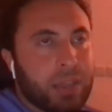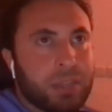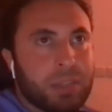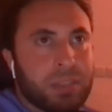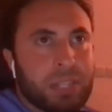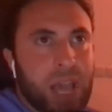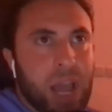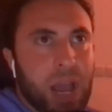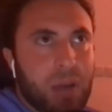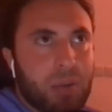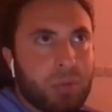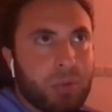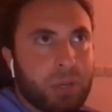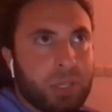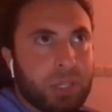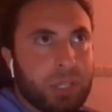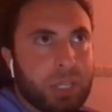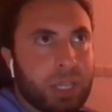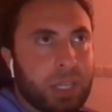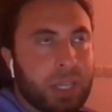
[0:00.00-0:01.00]
there's not
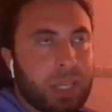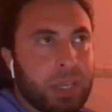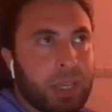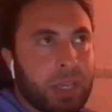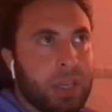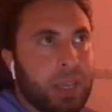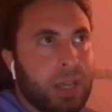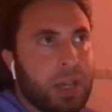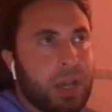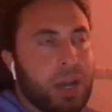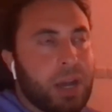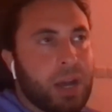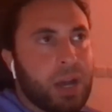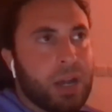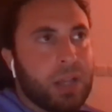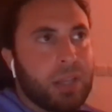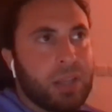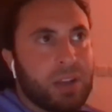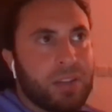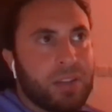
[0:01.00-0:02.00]
really
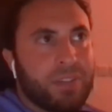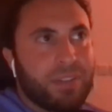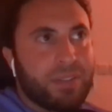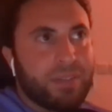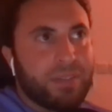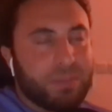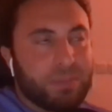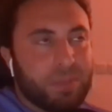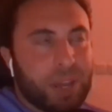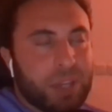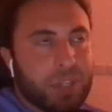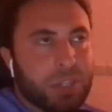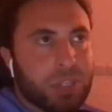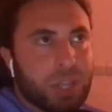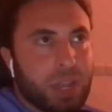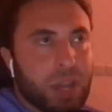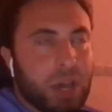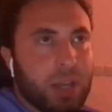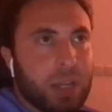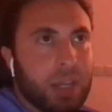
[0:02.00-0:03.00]
enough
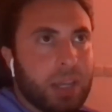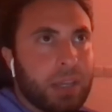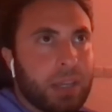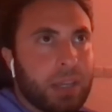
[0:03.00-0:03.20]
information on it.